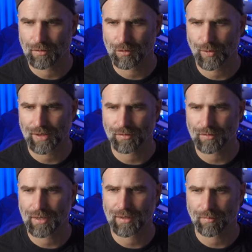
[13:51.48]

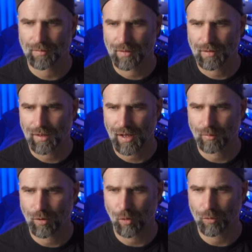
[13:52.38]
twenty. I
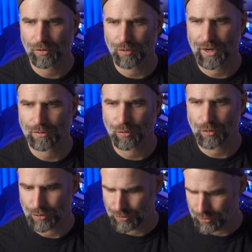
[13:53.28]
will hold it there
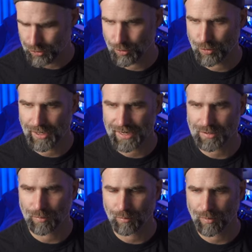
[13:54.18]
for two
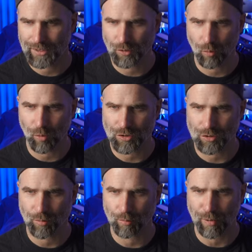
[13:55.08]
days, but I don't want
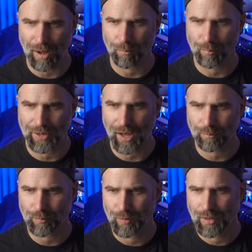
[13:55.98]
to bump it
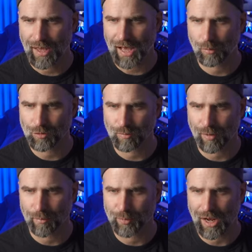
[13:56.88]
up. I want to
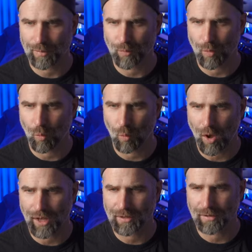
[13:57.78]
bump it up
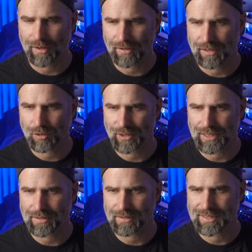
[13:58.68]
one
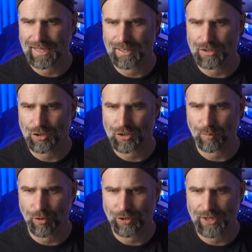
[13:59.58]
degree Celsius
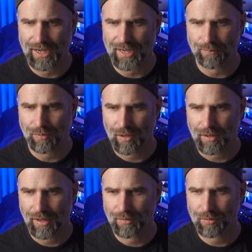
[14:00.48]
per day.
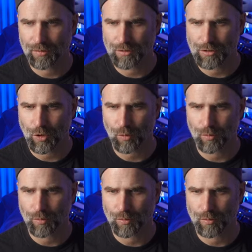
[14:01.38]
And so
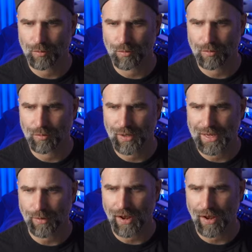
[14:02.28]
here you